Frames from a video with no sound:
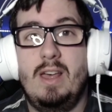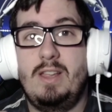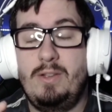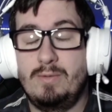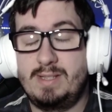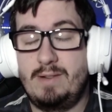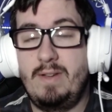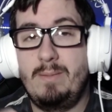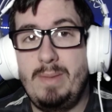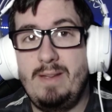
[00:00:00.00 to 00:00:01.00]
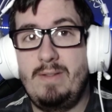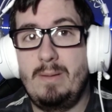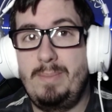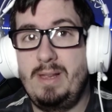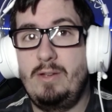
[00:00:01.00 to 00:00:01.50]
you serving me will
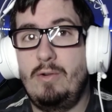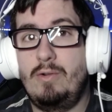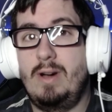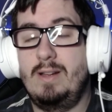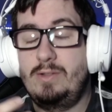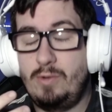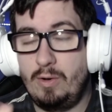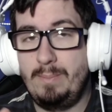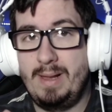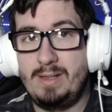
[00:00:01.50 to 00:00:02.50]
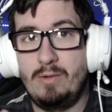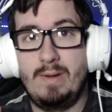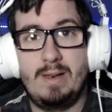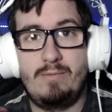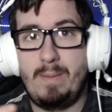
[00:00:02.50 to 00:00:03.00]
be your atonement. You will